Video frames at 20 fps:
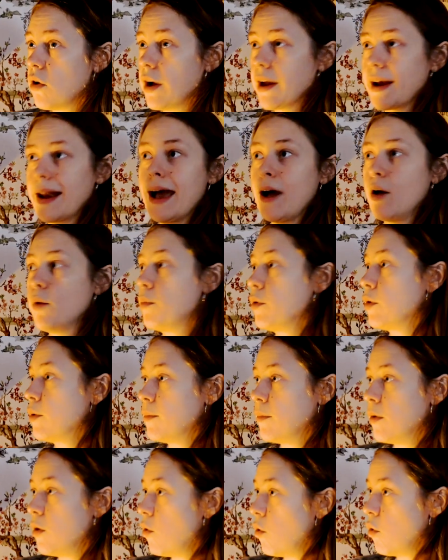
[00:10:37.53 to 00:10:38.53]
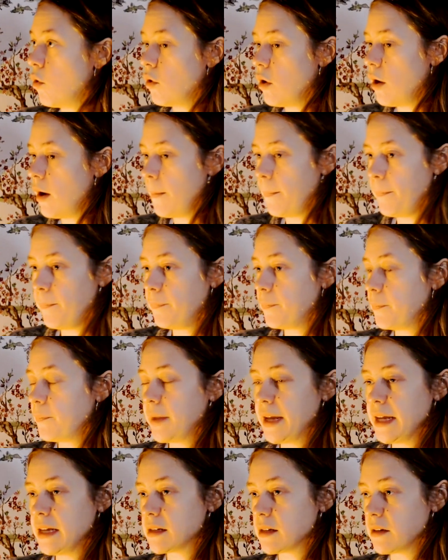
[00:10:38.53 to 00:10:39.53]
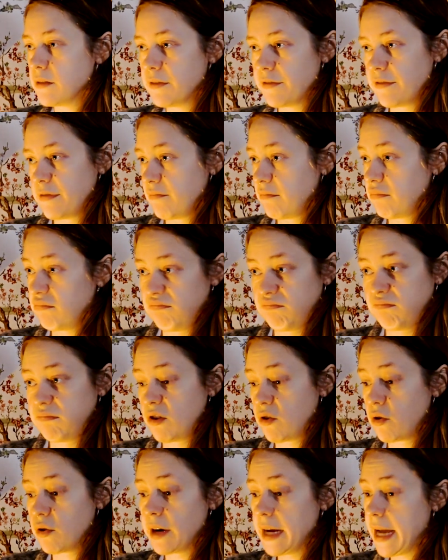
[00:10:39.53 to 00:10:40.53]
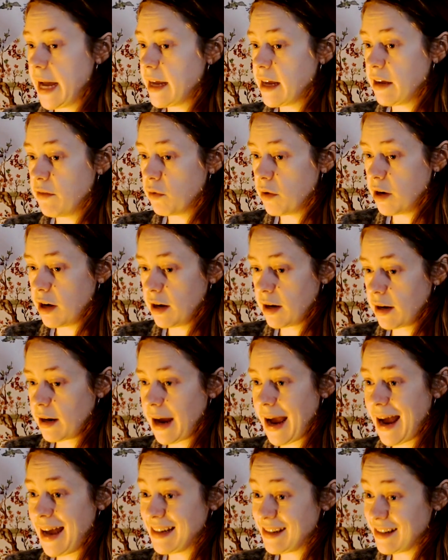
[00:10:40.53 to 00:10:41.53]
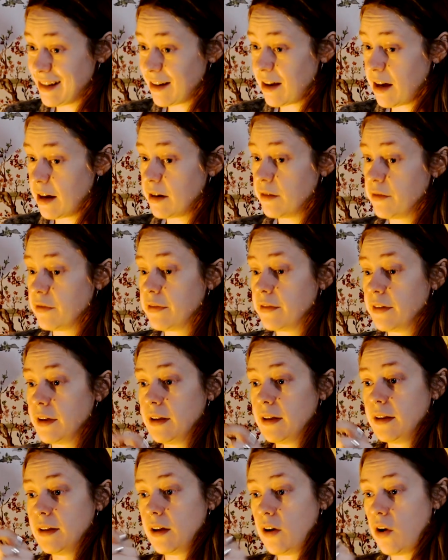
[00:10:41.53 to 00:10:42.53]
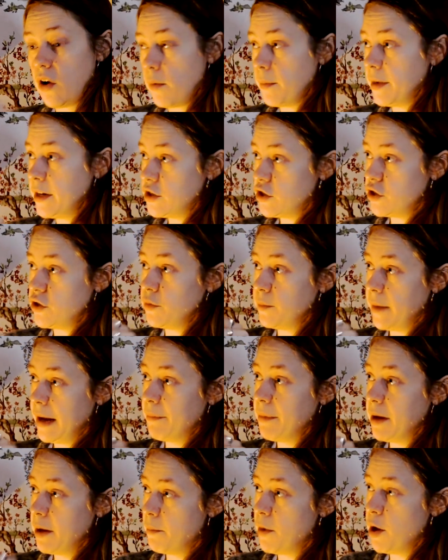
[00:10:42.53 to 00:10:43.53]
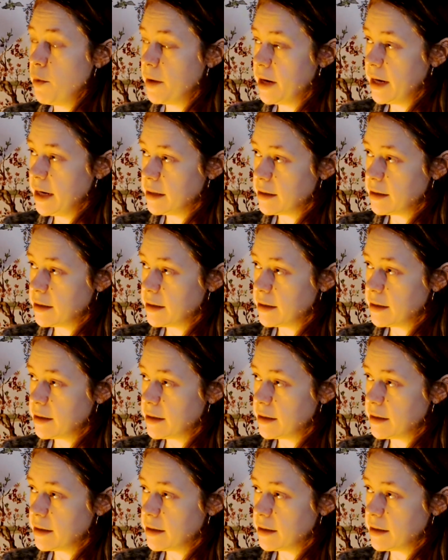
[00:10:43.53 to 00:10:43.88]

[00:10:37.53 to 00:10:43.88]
an album or a piece of creative work as a kind of homage to maybe a moment in